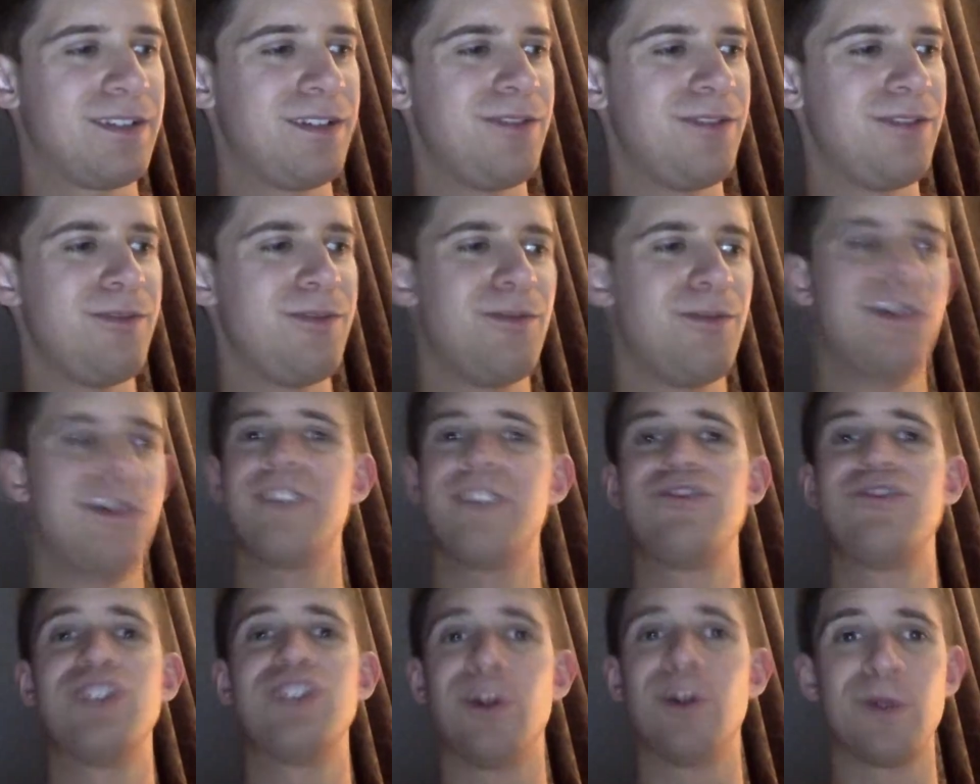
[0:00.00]
What a
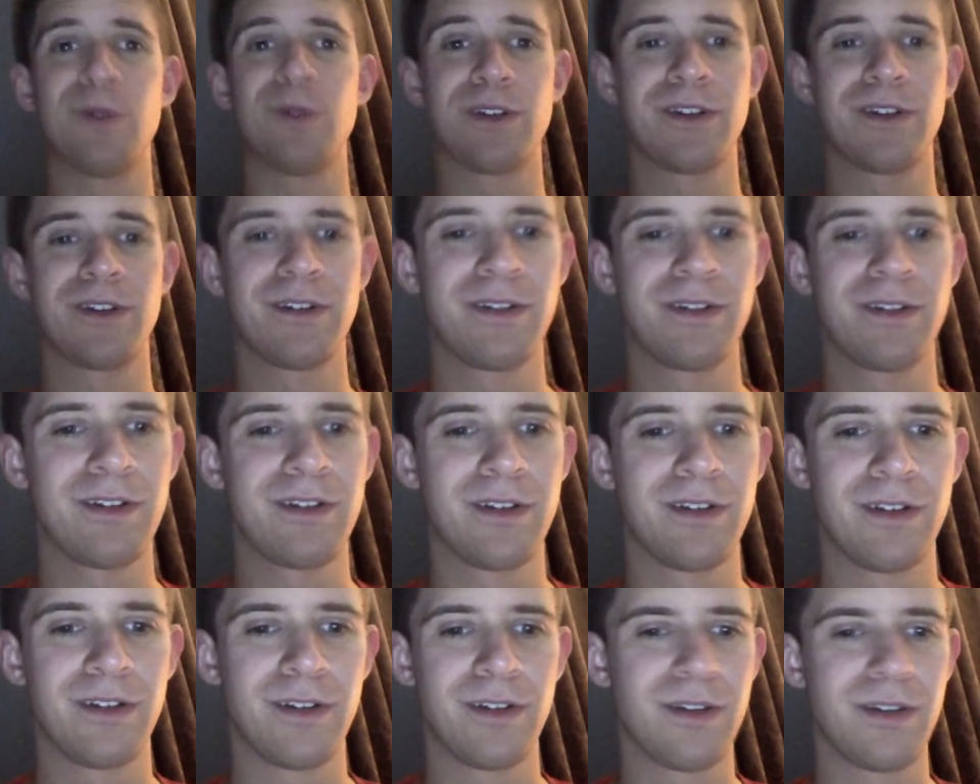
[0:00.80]
joke.
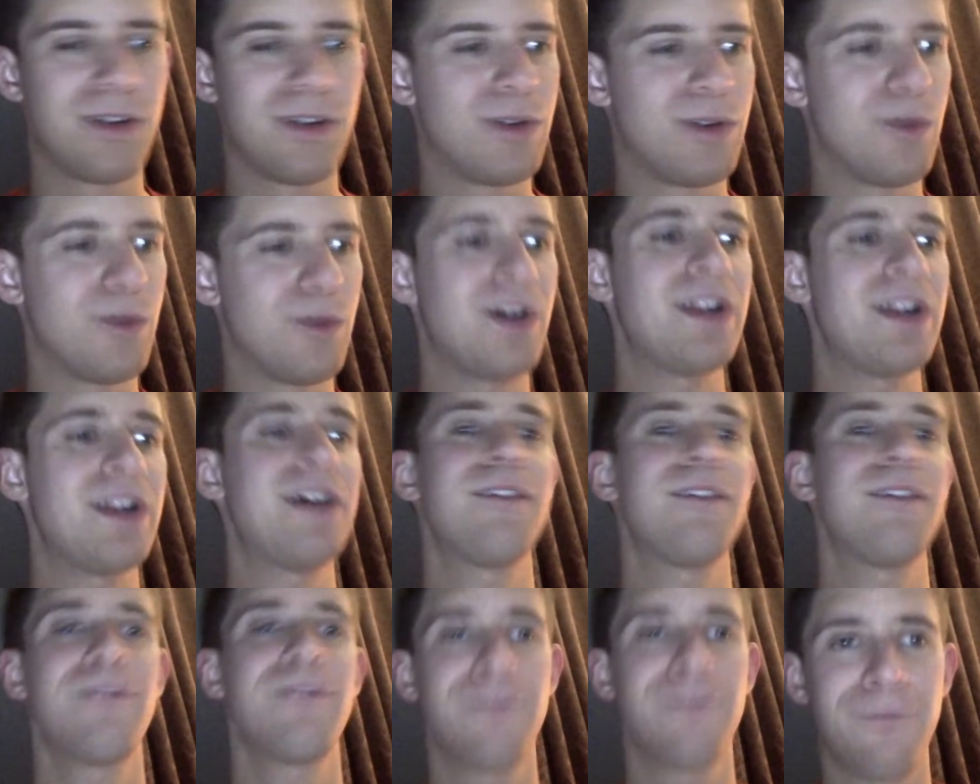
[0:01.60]
What
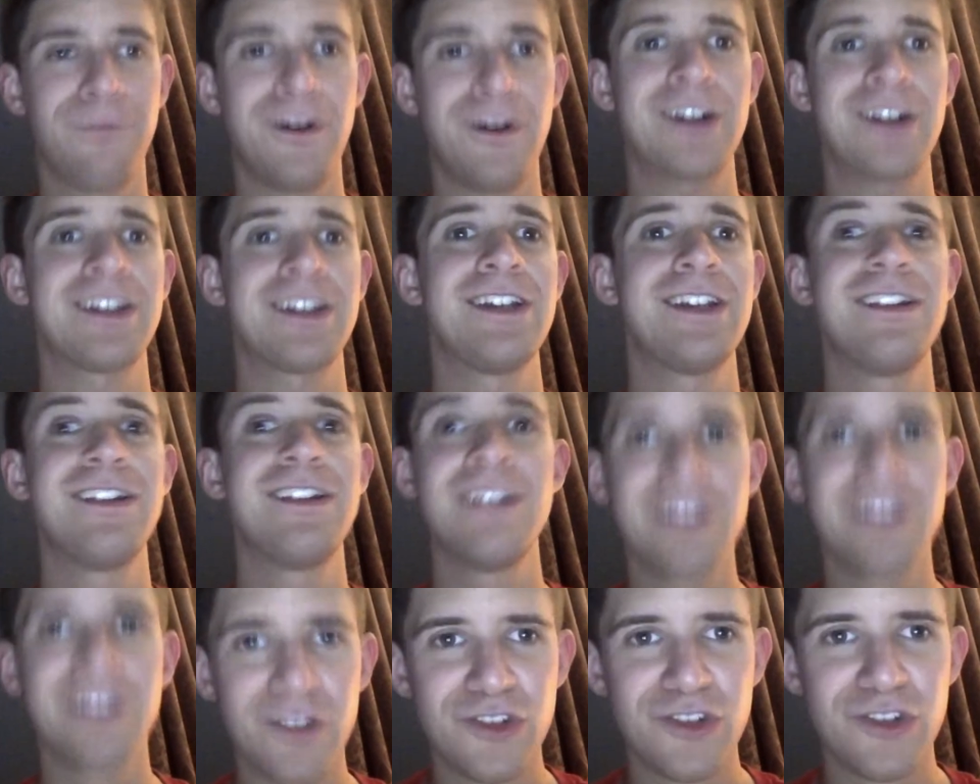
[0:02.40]
a fucking
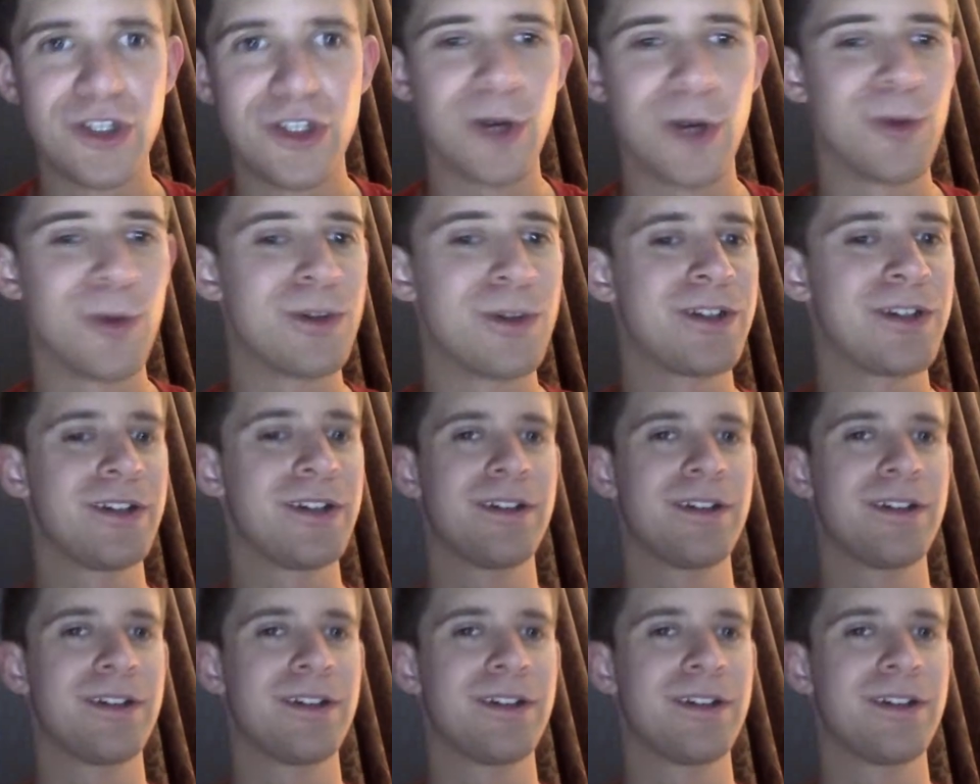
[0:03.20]
joke.